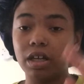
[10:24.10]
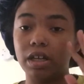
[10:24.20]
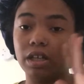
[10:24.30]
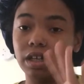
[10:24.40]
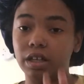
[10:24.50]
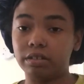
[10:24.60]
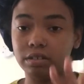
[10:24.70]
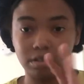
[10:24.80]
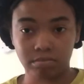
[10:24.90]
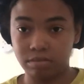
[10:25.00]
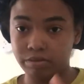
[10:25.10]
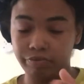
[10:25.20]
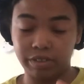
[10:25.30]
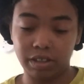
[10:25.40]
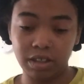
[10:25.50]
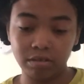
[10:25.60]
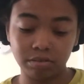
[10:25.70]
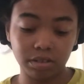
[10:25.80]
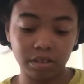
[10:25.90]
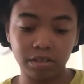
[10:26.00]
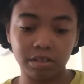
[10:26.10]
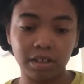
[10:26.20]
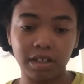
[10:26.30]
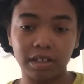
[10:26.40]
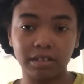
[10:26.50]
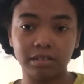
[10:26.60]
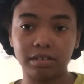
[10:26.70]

yeah, I don't know if your nails clean or not.